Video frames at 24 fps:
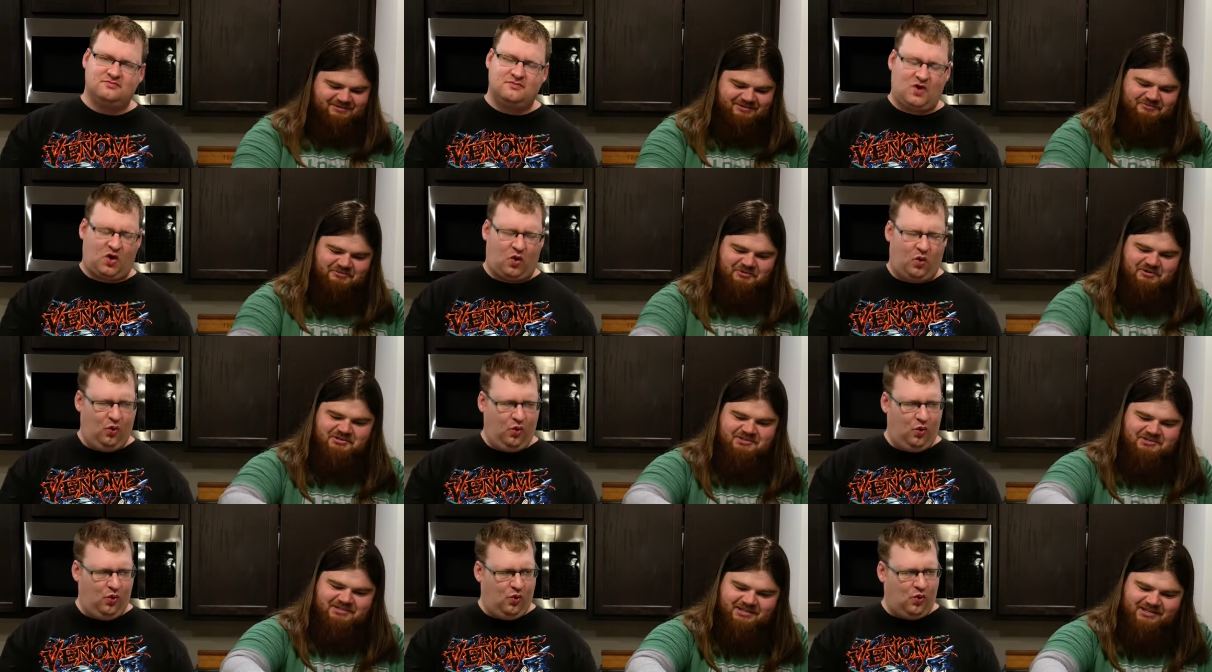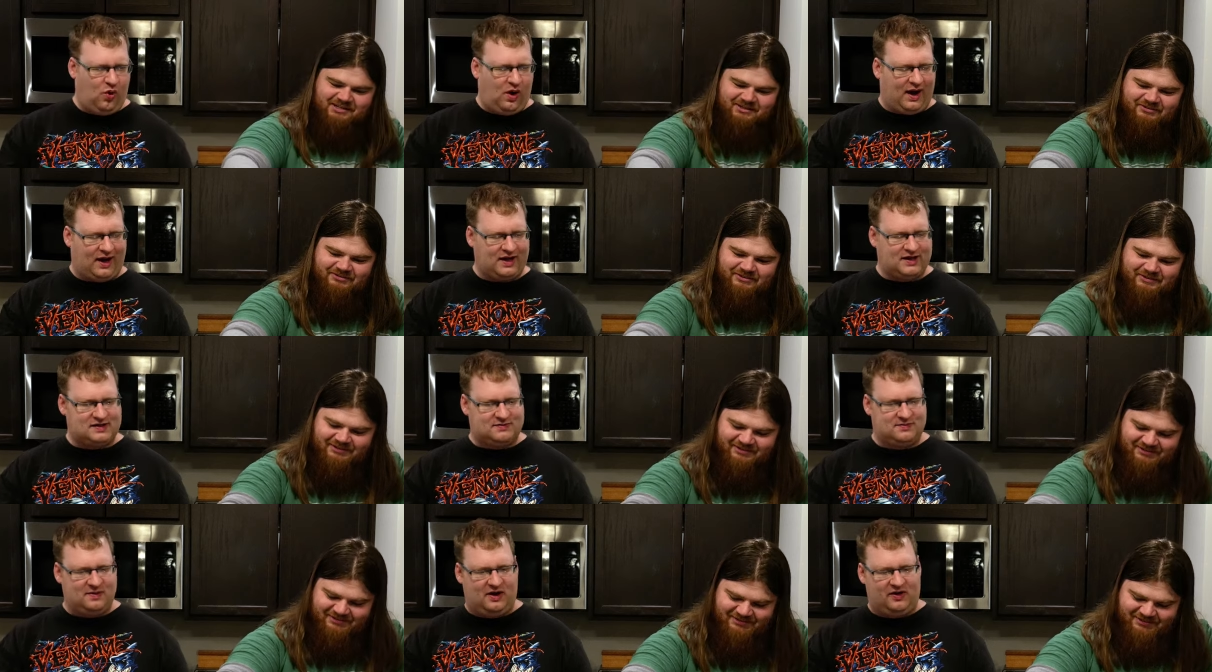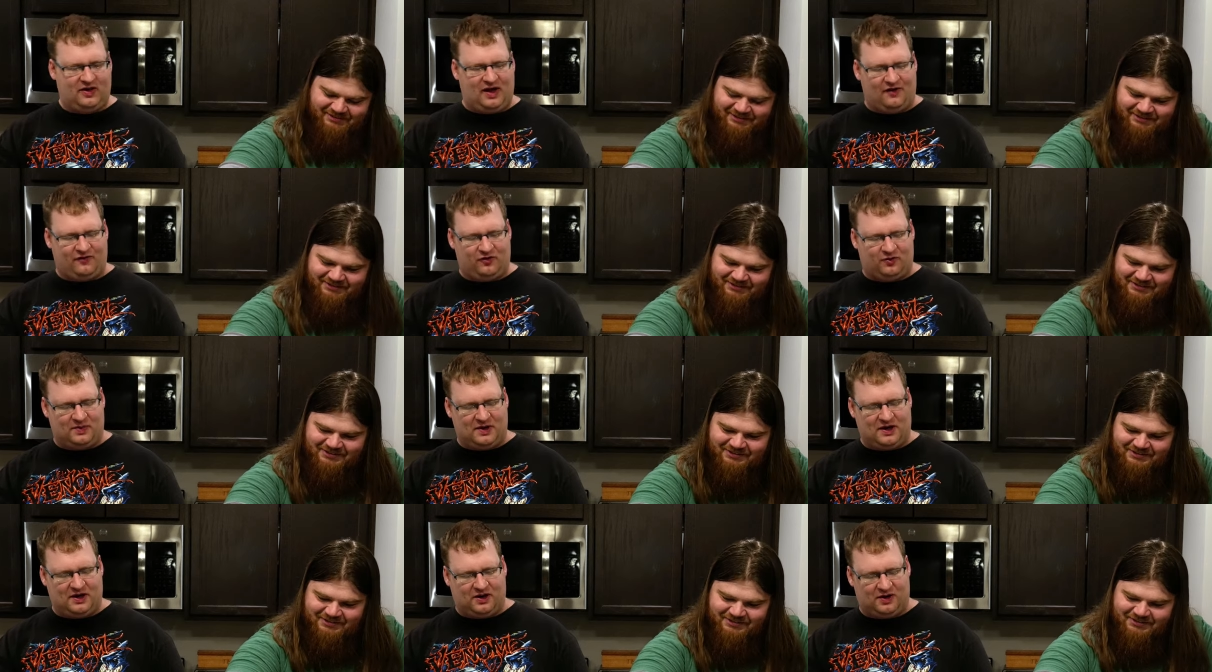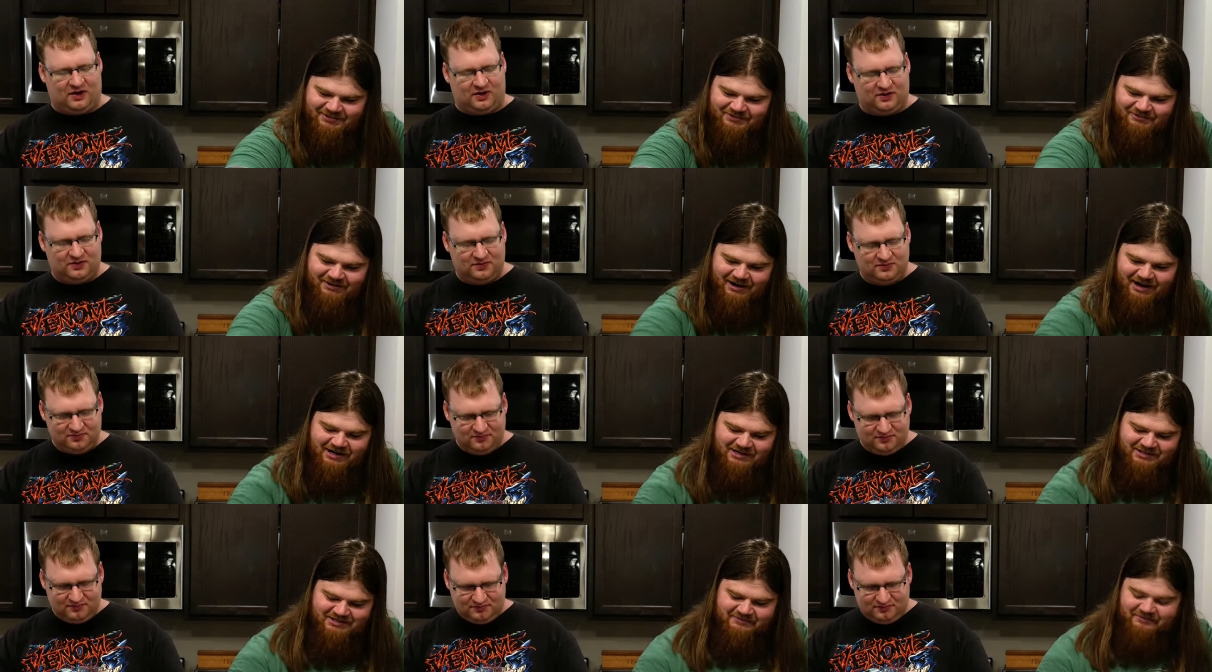Speaker 1: Very ooh, I can smell
Speaker 2: that from here.
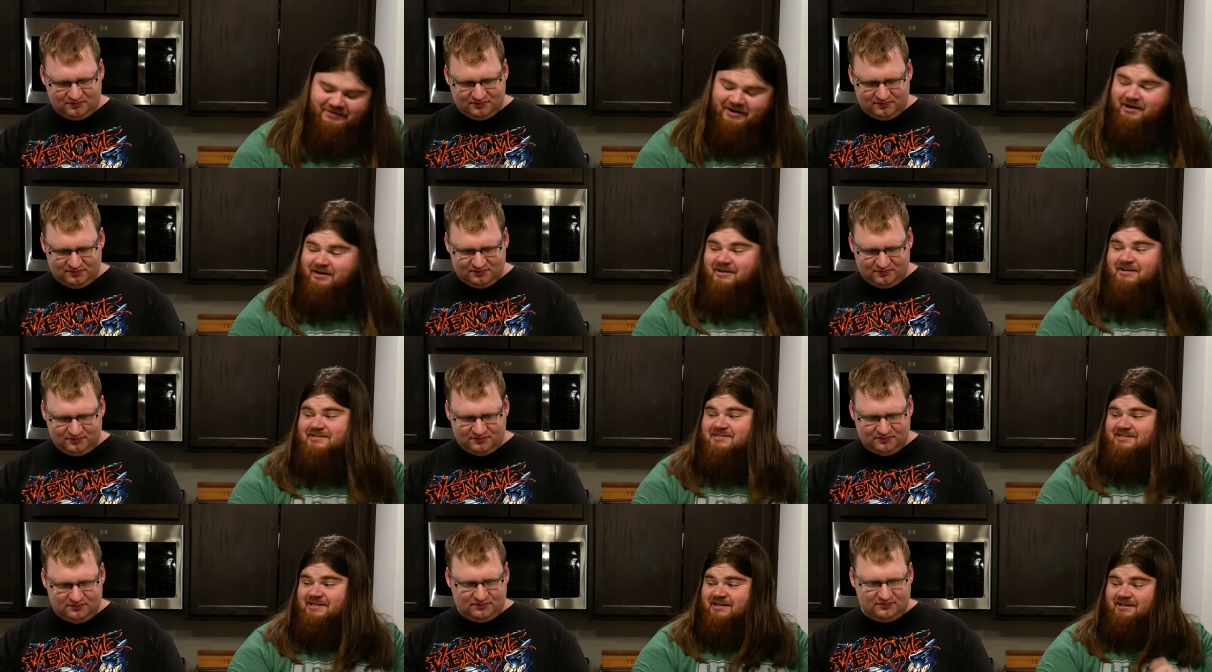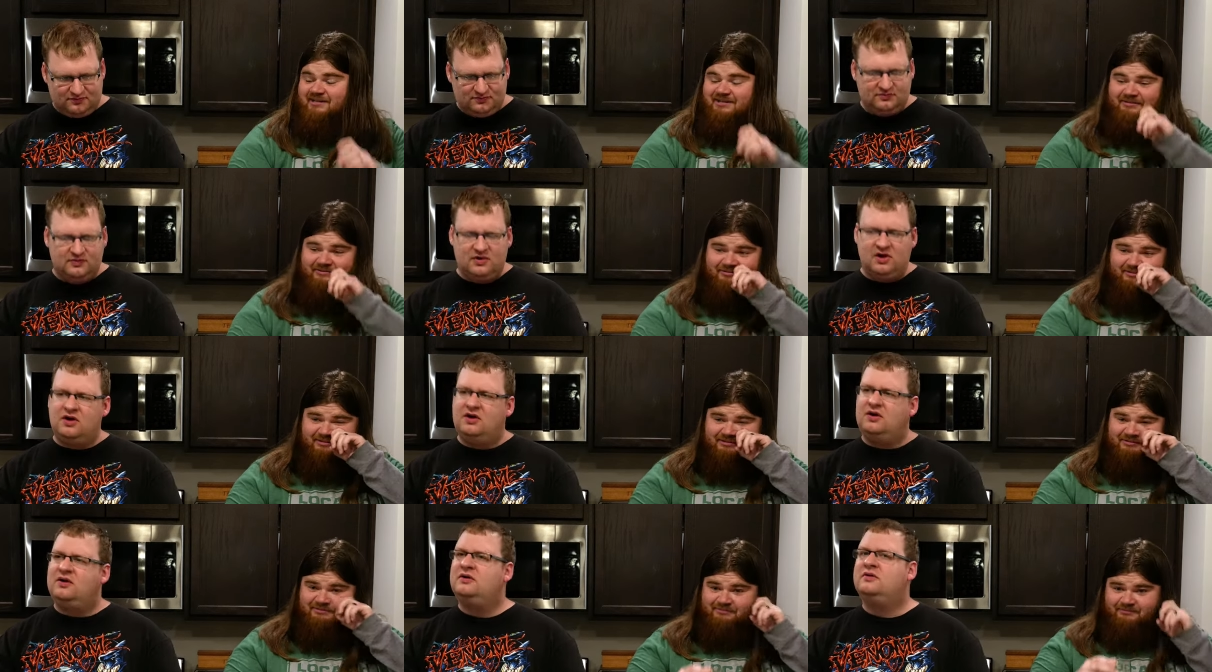Right, it's very distinctive.